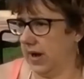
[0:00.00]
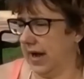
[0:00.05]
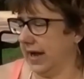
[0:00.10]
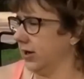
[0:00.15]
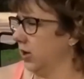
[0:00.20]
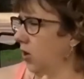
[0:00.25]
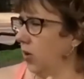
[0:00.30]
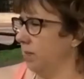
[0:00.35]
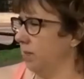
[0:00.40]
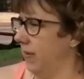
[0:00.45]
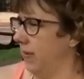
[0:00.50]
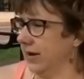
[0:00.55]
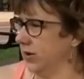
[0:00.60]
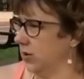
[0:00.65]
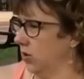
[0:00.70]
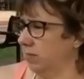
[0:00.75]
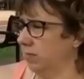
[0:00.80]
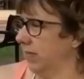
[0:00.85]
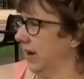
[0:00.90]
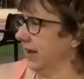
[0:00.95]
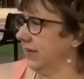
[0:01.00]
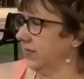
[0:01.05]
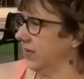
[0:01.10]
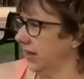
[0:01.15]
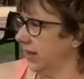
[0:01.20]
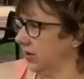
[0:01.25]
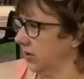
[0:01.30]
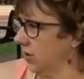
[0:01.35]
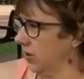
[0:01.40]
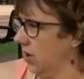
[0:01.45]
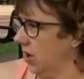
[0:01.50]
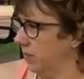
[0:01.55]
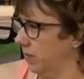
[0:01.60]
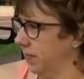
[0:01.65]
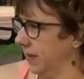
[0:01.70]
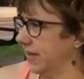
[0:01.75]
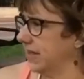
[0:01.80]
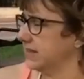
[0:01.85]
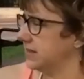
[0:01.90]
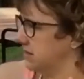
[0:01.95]
I don't mind that at all,
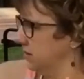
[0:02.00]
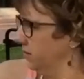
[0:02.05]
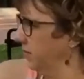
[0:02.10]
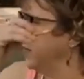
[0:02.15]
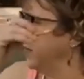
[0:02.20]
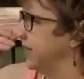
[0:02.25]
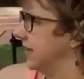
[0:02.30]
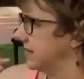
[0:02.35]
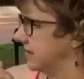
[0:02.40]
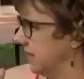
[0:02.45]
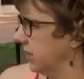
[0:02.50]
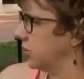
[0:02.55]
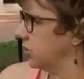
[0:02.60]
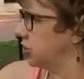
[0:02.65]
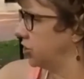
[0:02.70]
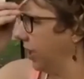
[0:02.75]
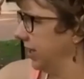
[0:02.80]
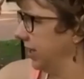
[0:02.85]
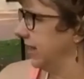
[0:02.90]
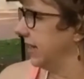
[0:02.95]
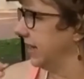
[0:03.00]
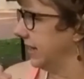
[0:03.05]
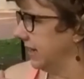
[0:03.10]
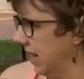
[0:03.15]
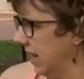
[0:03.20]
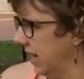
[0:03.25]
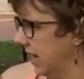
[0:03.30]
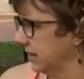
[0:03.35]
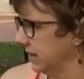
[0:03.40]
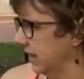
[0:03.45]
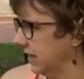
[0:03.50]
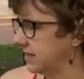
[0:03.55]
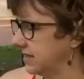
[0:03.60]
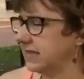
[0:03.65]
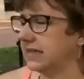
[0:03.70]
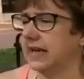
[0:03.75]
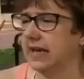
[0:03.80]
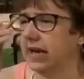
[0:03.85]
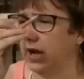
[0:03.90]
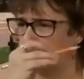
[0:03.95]
because to me that's like shading and highlights,
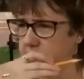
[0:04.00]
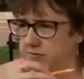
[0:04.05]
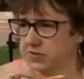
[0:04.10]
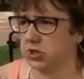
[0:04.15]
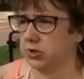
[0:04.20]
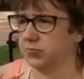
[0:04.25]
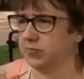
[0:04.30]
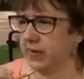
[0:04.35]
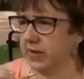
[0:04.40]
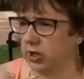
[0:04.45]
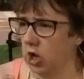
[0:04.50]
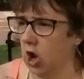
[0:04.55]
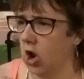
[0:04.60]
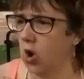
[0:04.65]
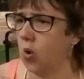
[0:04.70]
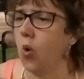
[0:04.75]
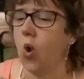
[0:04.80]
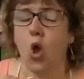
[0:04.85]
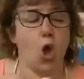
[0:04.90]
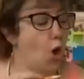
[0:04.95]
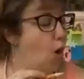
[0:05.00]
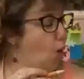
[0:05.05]
and it helps me know